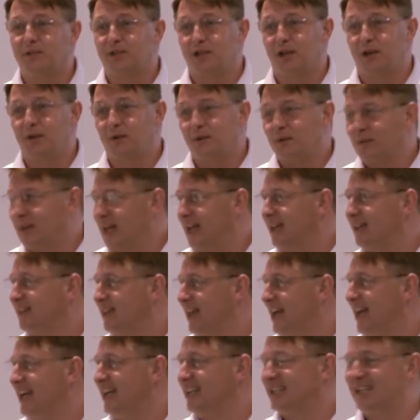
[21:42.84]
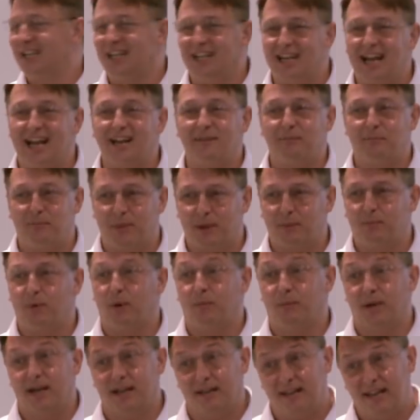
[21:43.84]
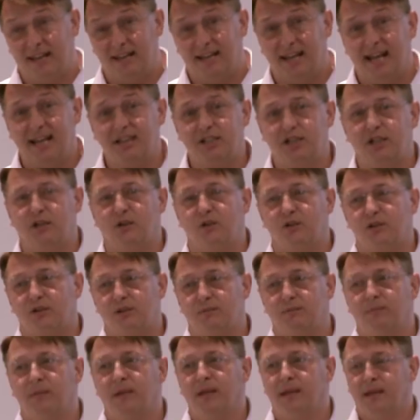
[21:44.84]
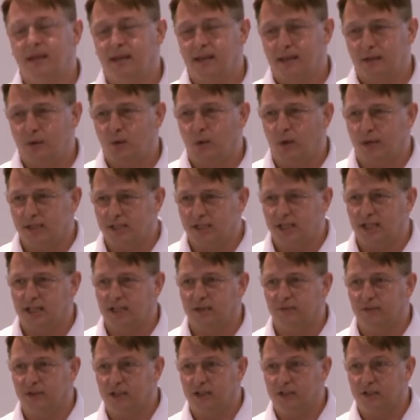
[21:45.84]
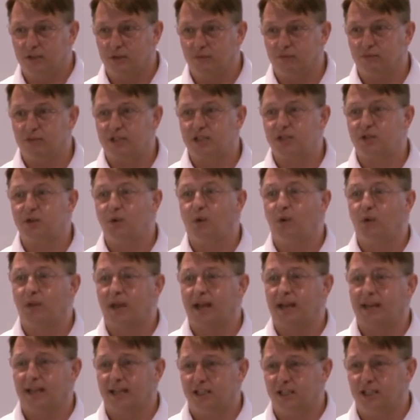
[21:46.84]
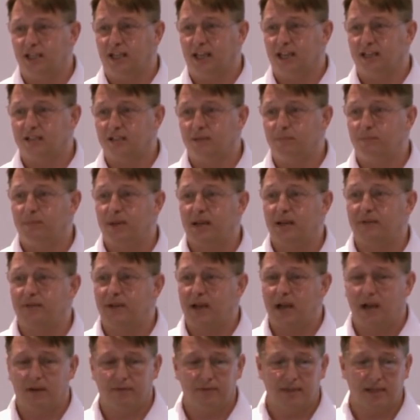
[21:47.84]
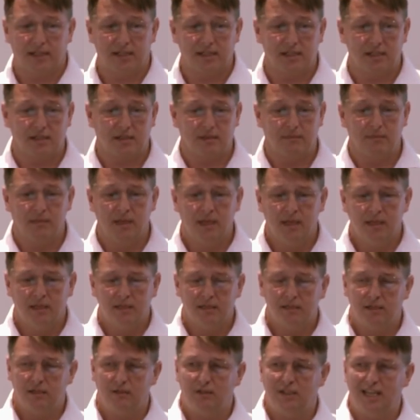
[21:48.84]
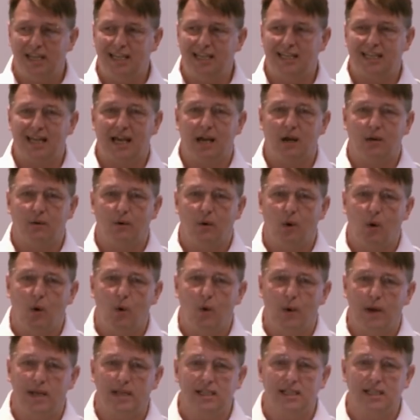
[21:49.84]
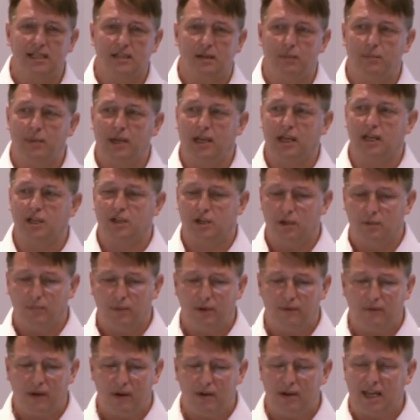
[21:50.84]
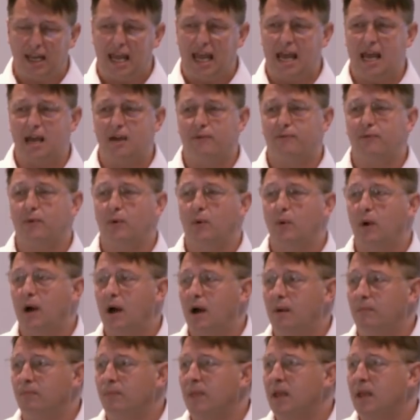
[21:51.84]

So they actually had a big problem, and it actually cost them quite significantly to restore that and actually get some benefit out of that system. So detail always is a big issue, and be very careful.